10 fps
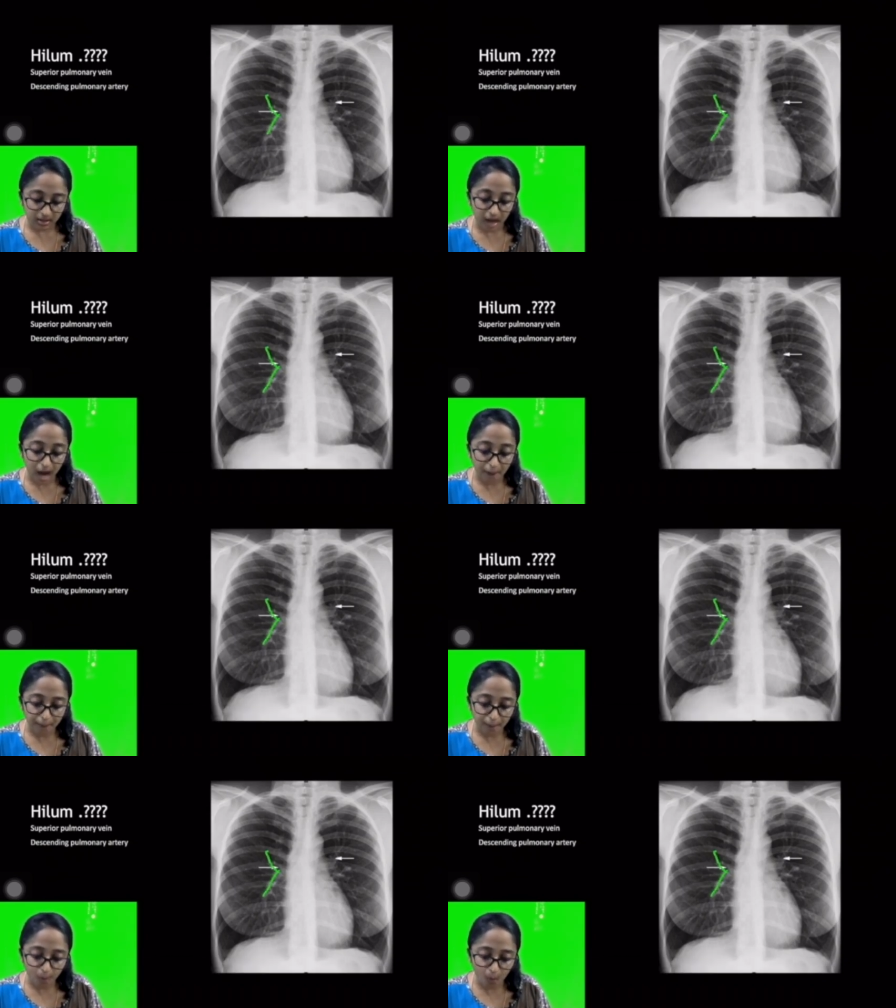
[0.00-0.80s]
The
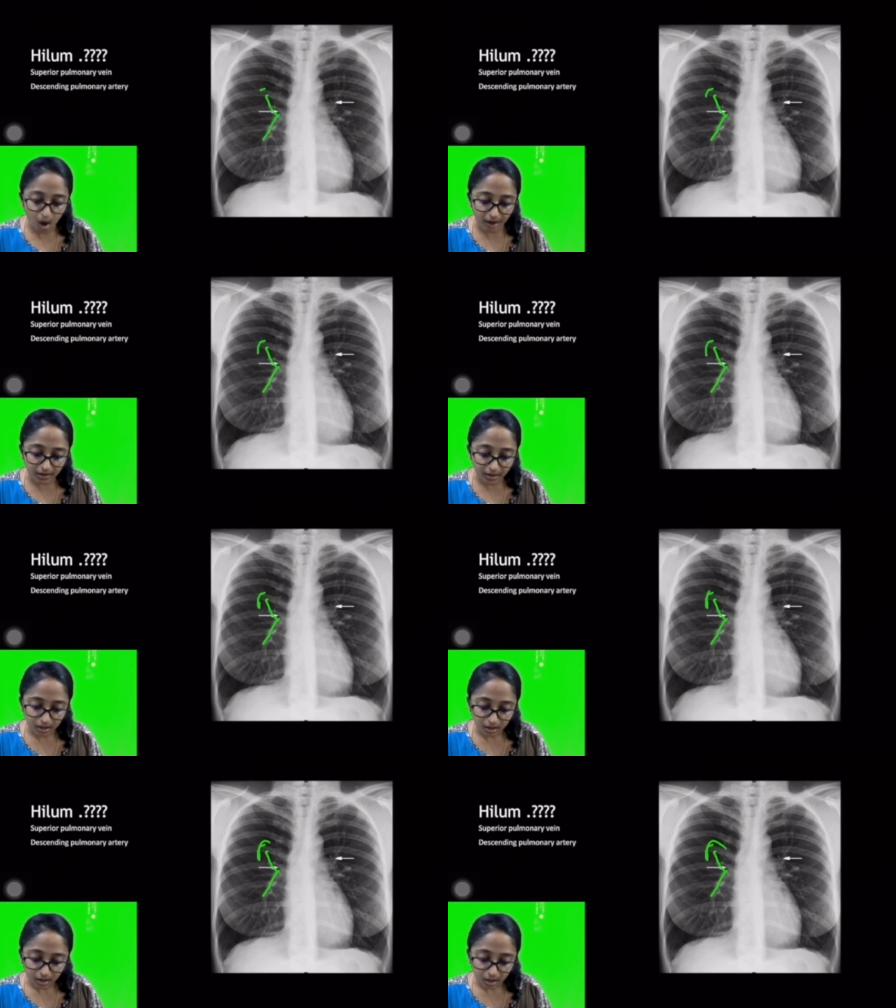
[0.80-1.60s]
upper one
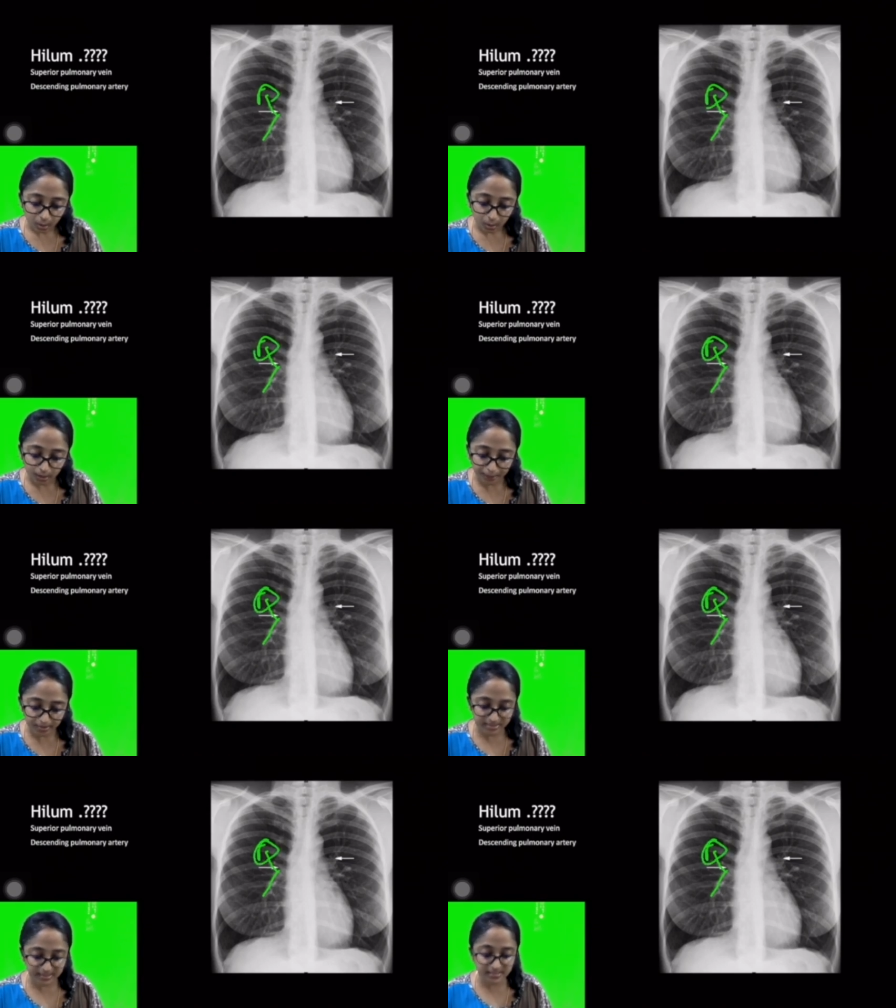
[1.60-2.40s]

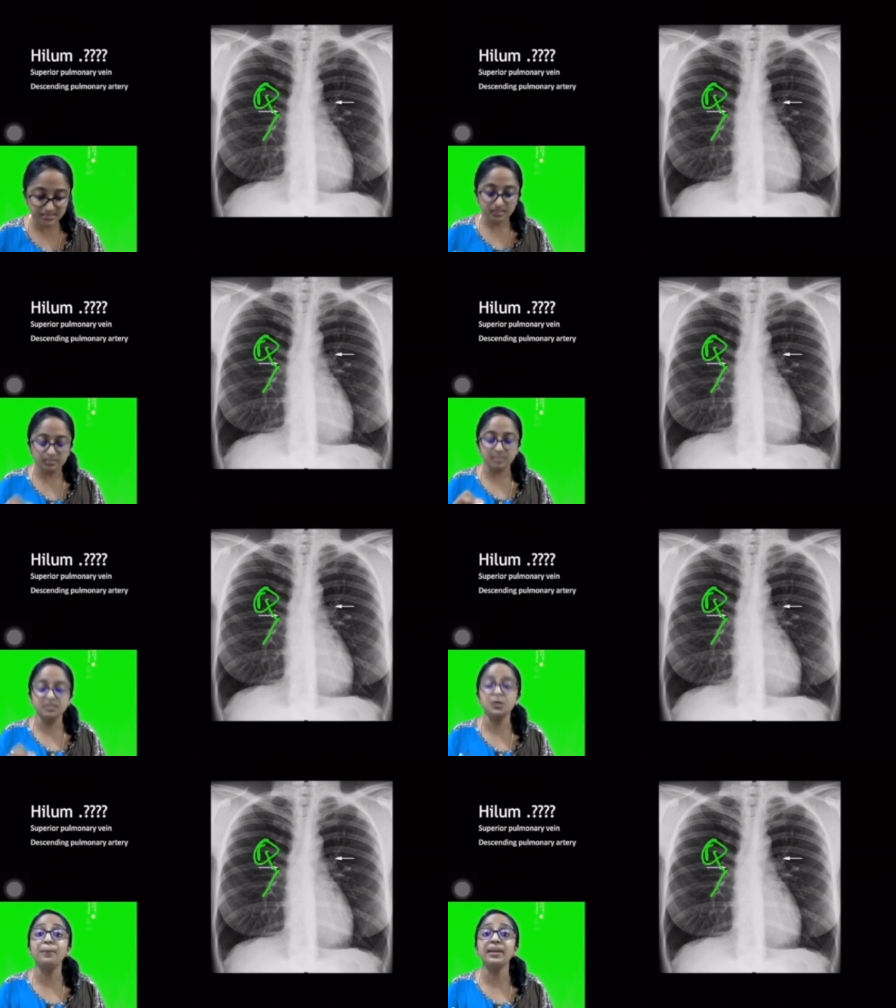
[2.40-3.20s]
represents the
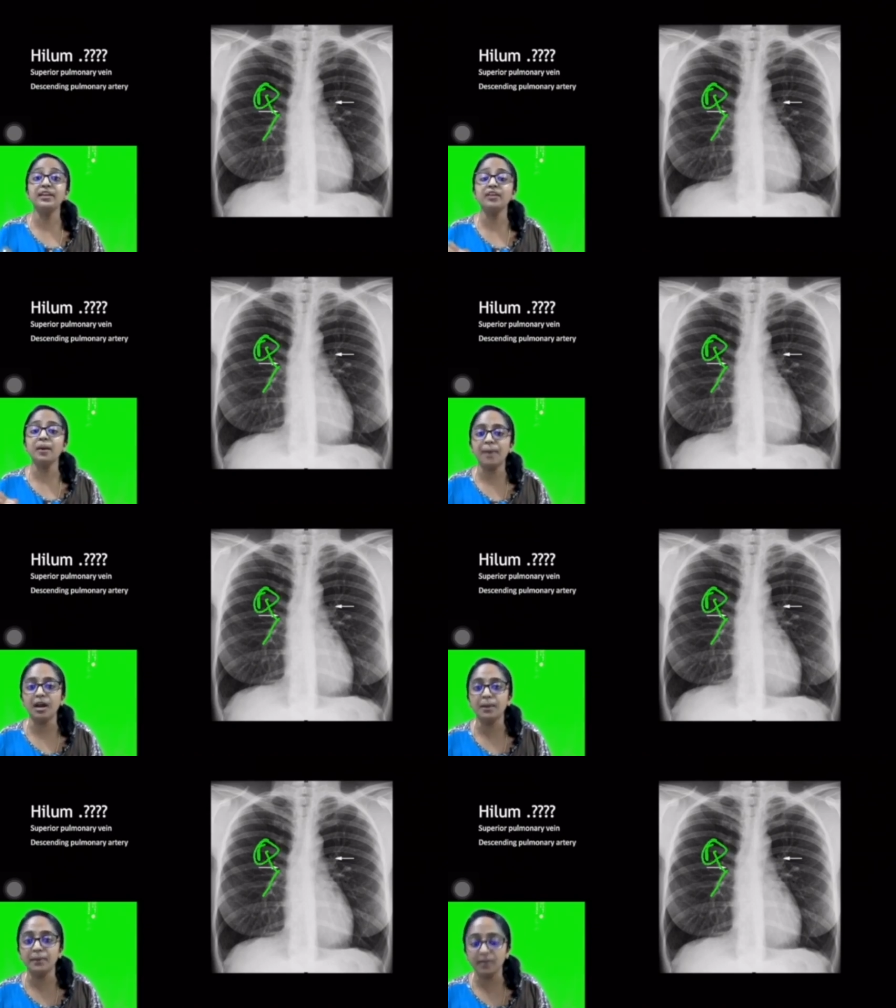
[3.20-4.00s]
superior
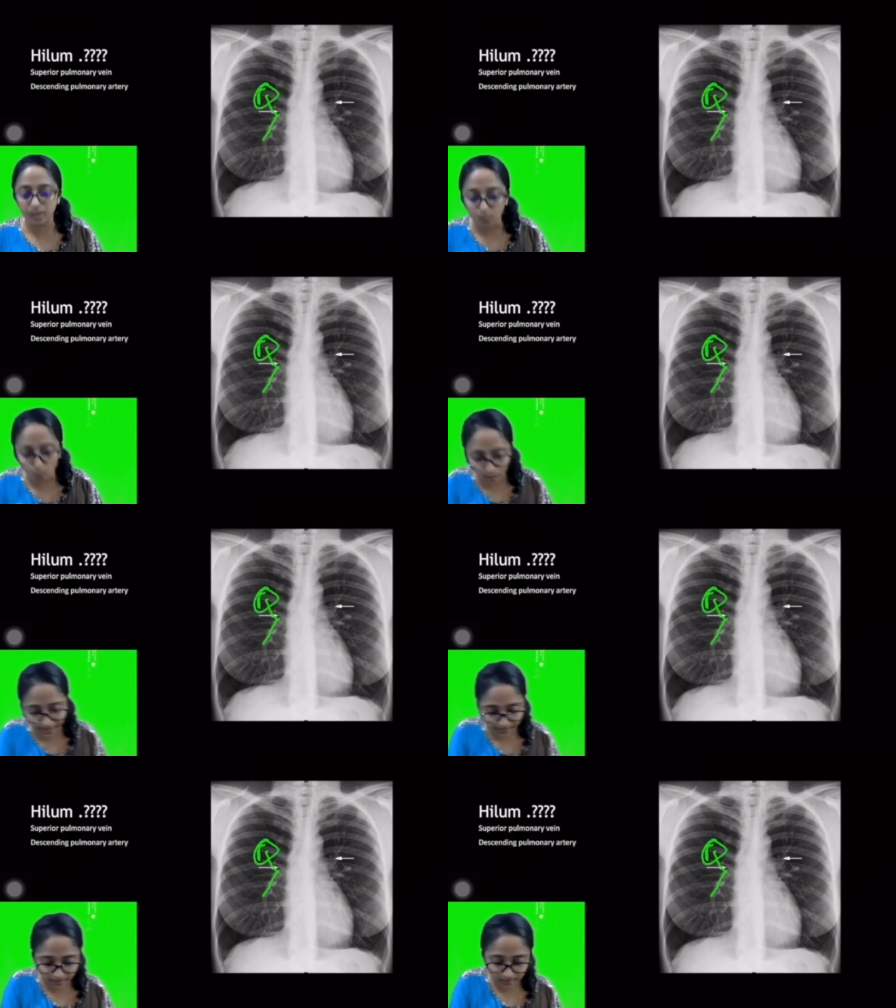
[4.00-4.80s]
pulmonary
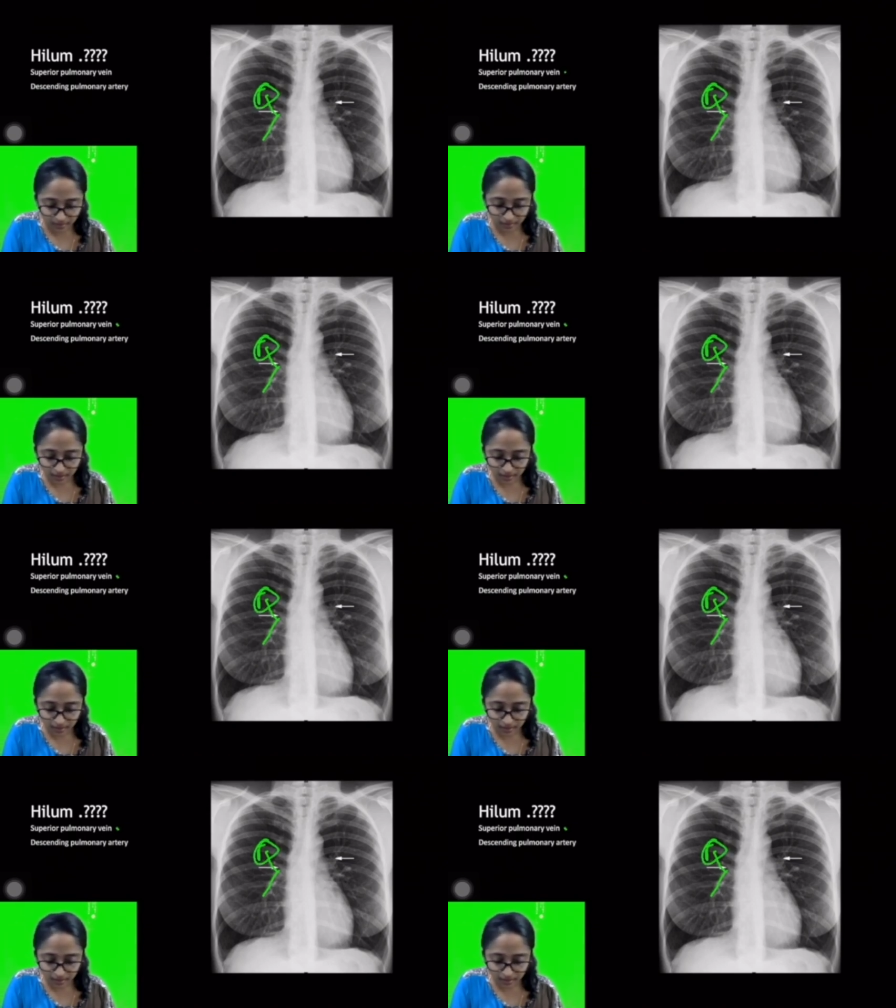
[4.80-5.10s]
vein